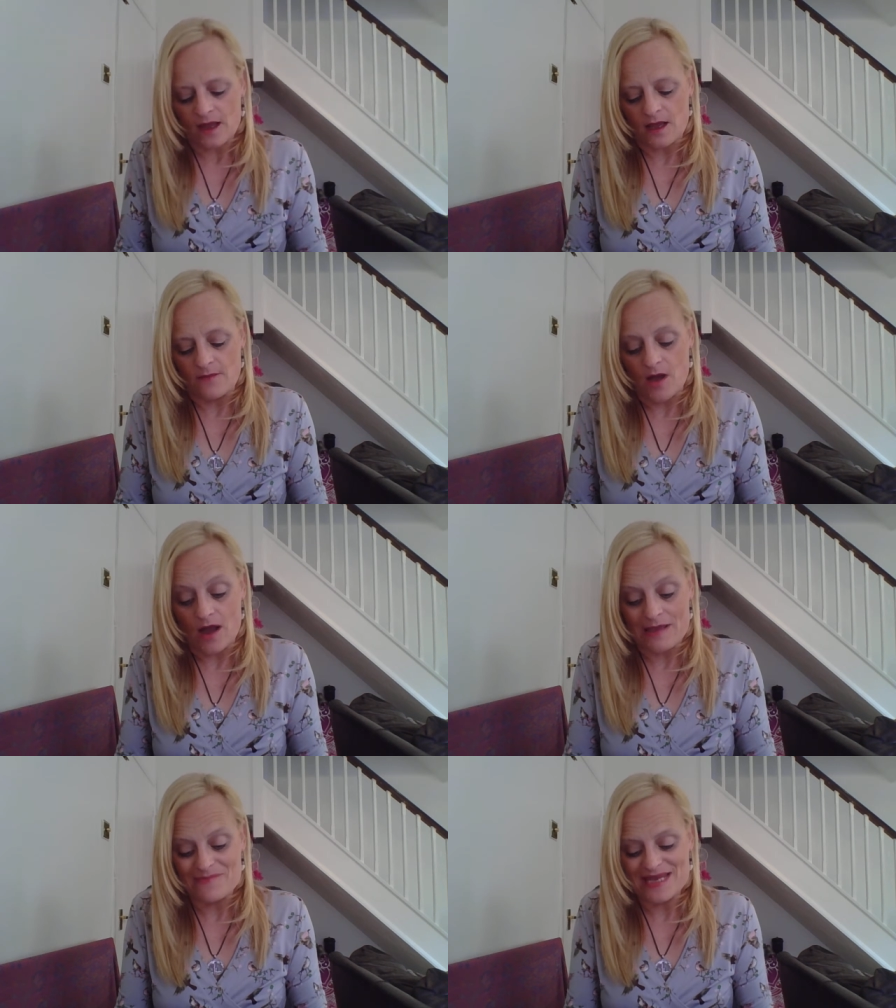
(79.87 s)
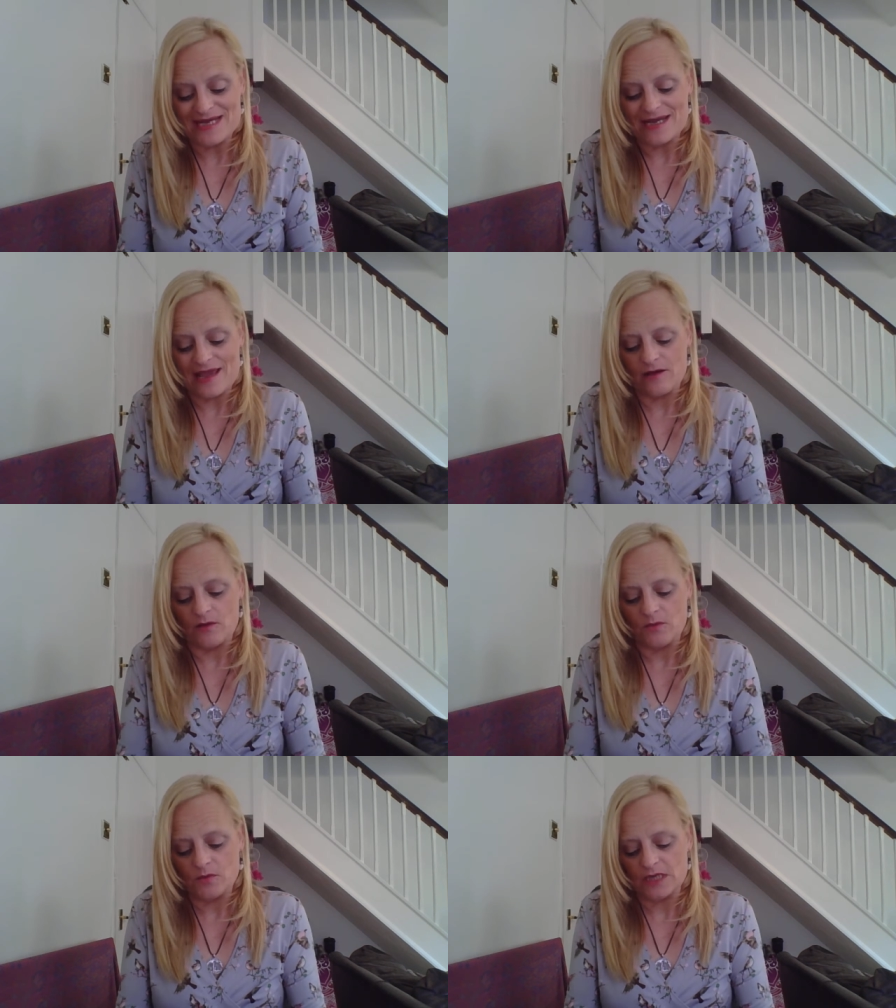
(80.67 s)
um I am here now
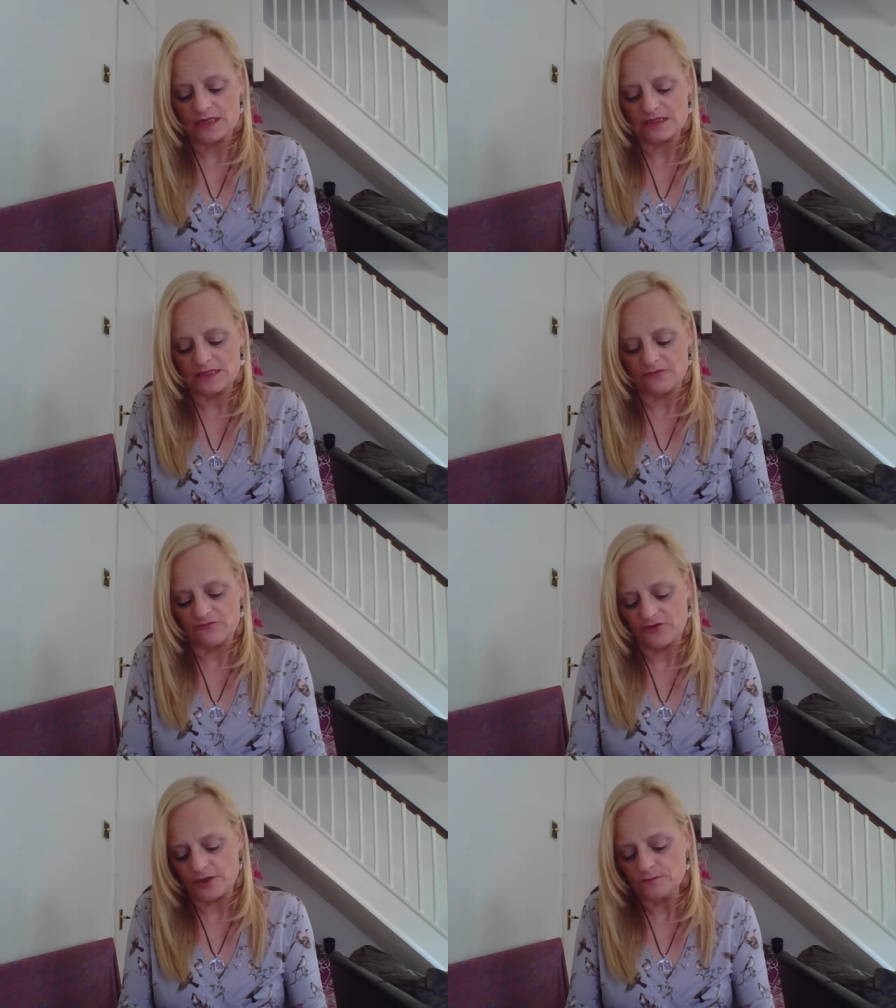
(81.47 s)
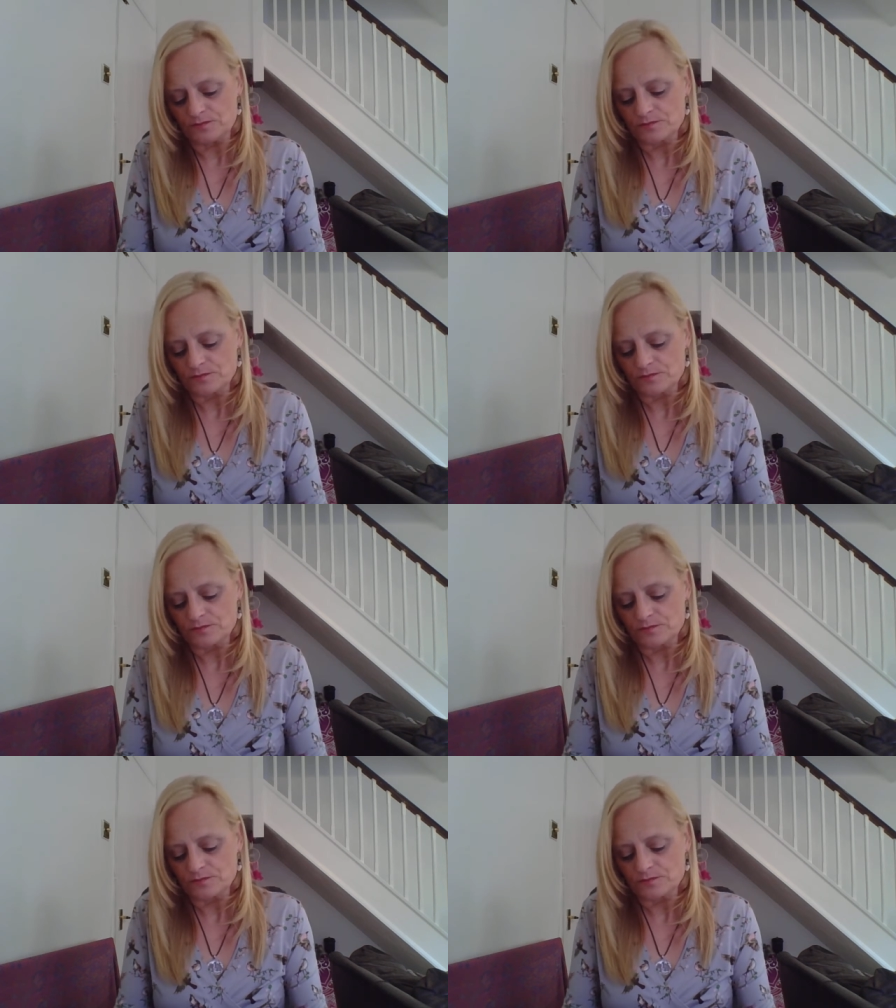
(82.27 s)
and we will get this done for you.